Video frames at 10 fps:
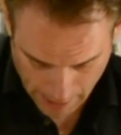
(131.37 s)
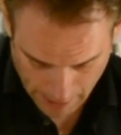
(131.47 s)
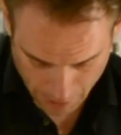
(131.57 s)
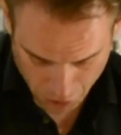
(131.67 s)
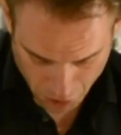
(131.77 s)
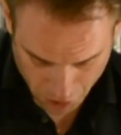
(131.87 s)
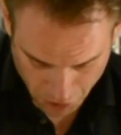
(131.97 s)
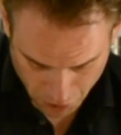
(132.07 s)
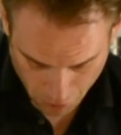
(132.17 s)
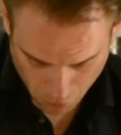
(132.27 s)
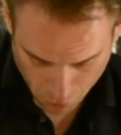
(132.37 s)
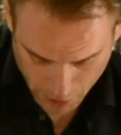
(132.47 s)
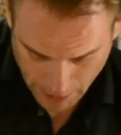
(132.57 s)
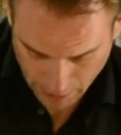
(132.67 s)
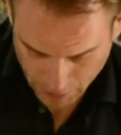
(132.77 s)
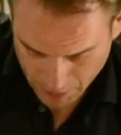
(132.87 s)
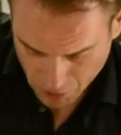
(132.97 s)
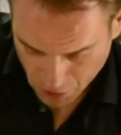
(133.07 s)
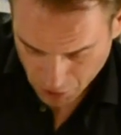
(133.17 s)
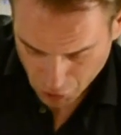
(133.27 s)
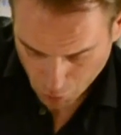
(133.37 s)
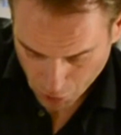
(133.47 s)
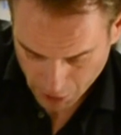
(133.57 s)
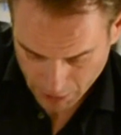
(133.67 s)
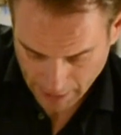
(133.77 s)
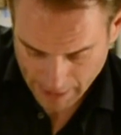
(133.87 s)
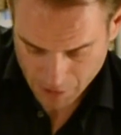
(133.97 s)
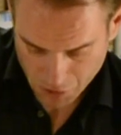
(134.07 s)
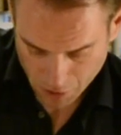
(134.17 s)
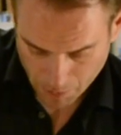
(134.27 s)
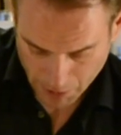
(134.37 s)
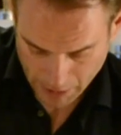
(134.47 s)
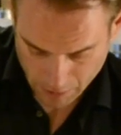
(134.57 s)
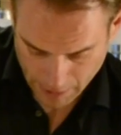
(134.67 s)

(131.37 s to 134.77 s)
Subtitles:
and just really then start to work it into the paint,